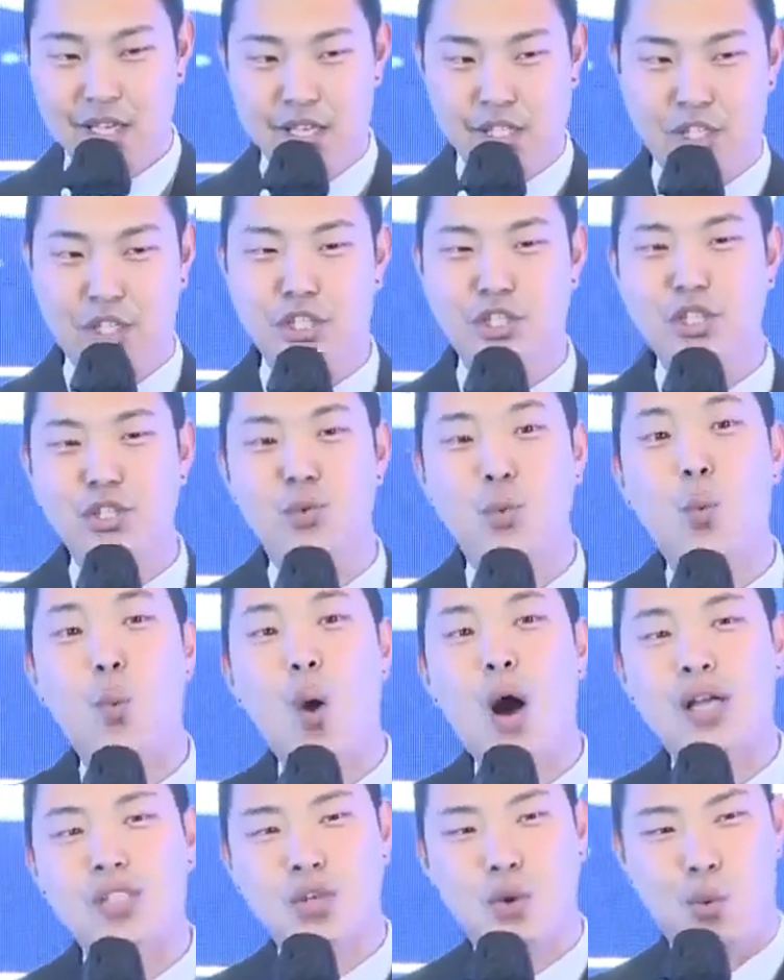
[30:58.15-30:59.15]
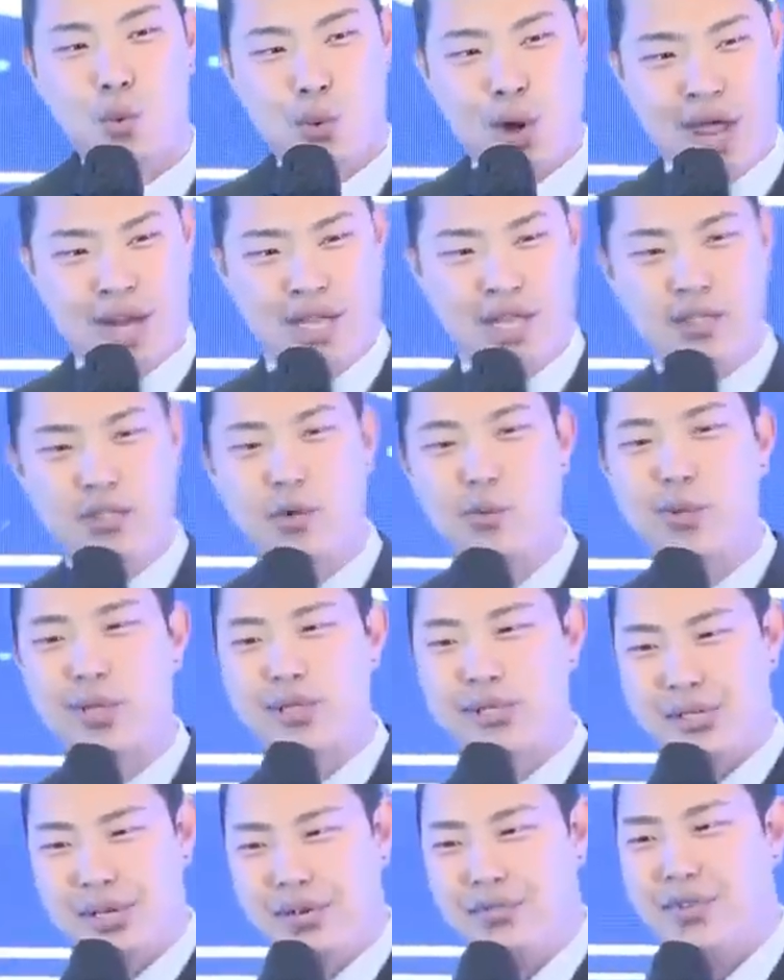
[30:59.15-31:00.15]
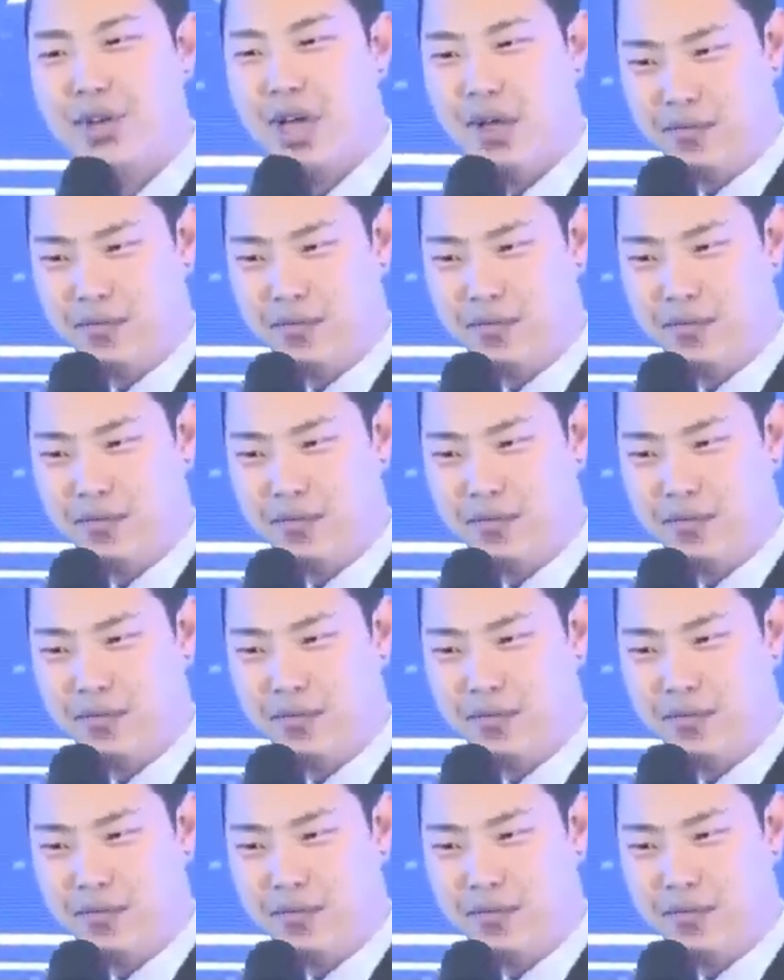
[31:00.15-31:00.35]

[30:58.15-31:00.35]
She just wasn't ready to receive the